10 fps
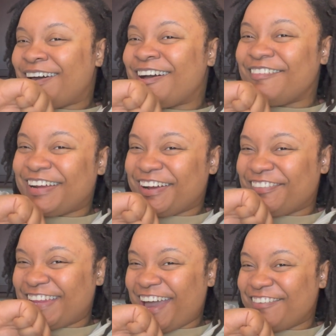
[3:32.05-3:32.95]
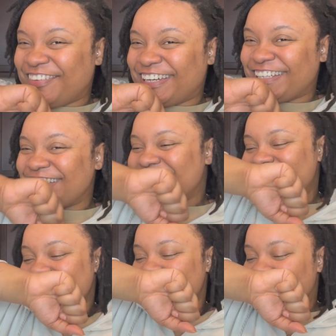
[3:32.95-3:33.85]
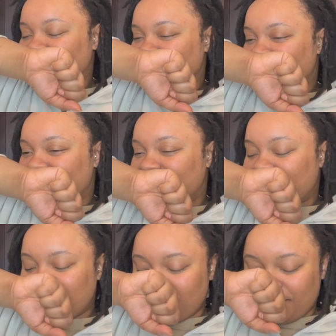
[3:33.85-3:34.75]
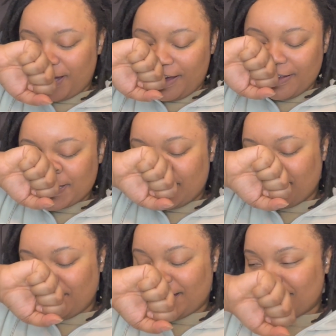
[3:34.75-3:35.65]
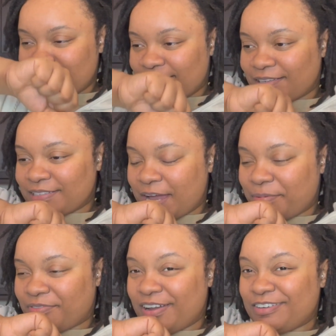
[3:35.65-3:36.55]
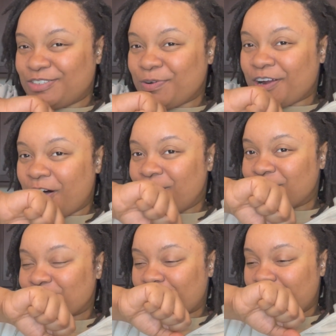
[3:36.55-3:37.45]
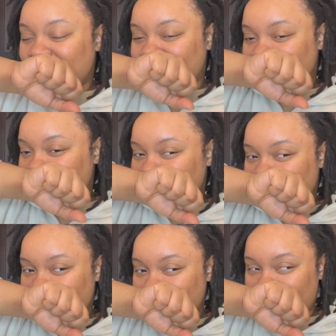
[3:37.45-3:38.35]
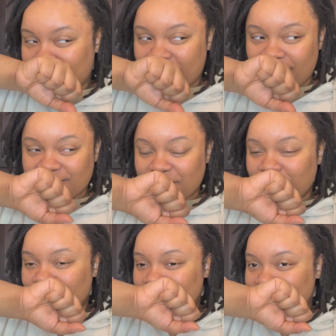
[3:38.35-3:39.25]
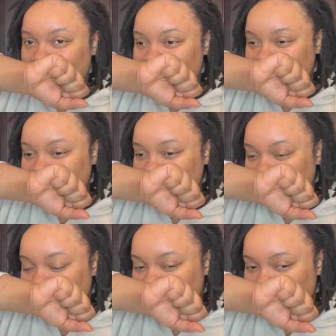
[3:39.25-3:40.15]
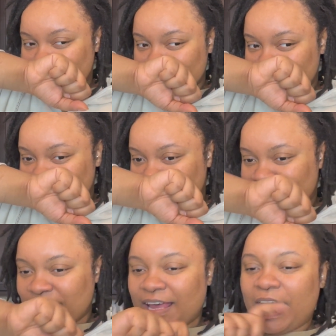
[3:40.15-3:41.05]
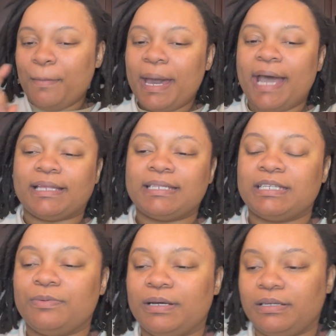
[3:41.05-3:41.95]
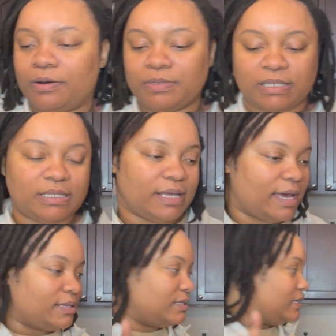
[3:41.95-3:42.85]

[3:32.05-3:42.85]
whatever that means. But also I feel like it's not the type of fragrance you want to overspray because I feel like it might bother some people's noses. I'm gonna have to see what notes this has in